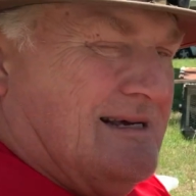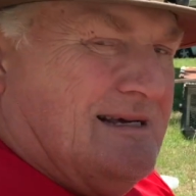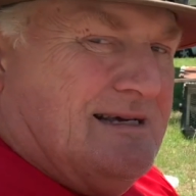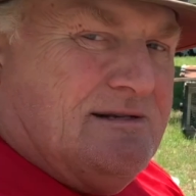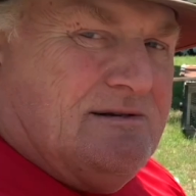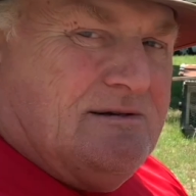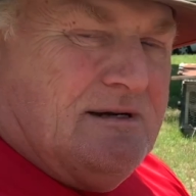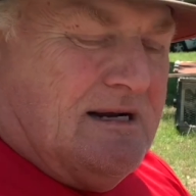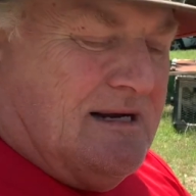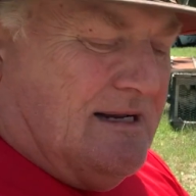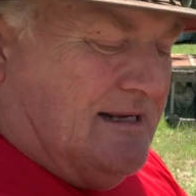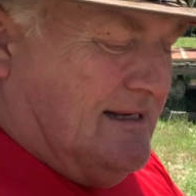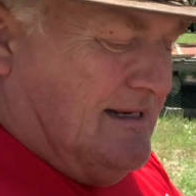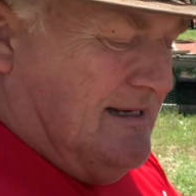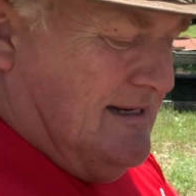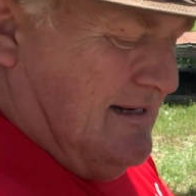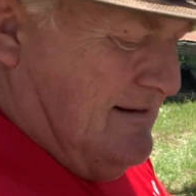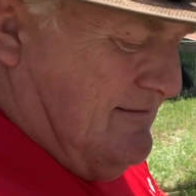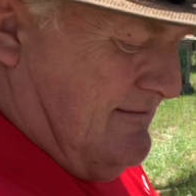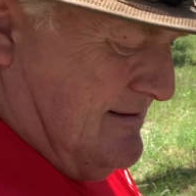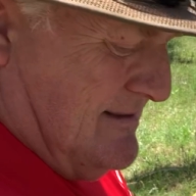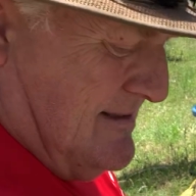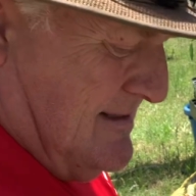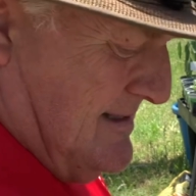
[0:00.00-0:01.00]
try to get
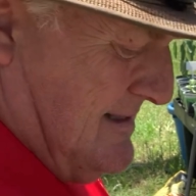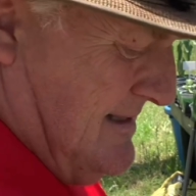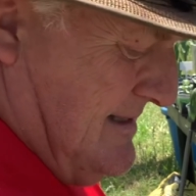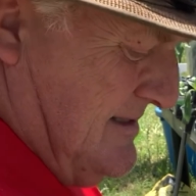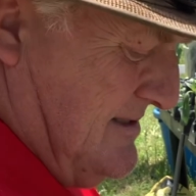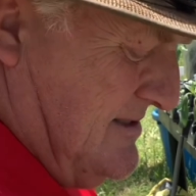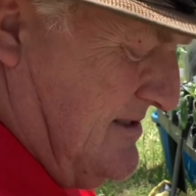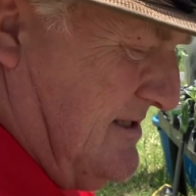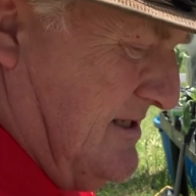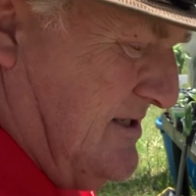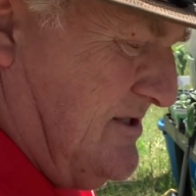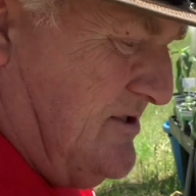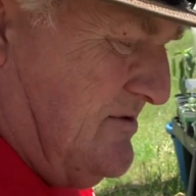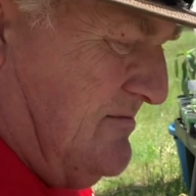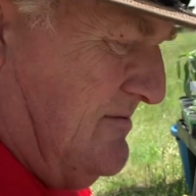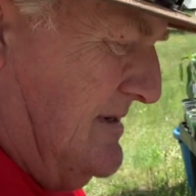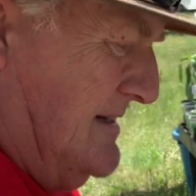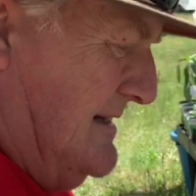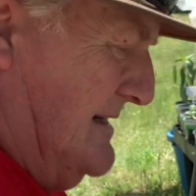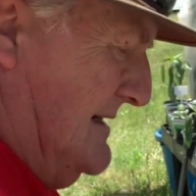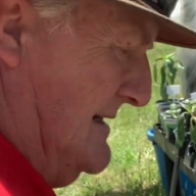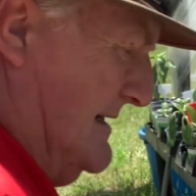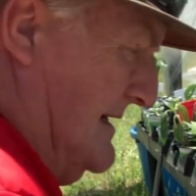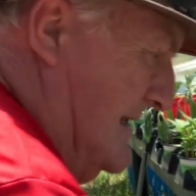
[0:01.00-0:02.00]
everything
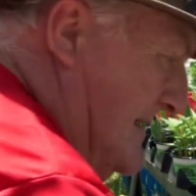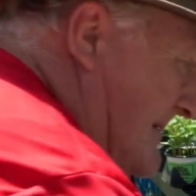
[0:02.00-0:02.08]
situated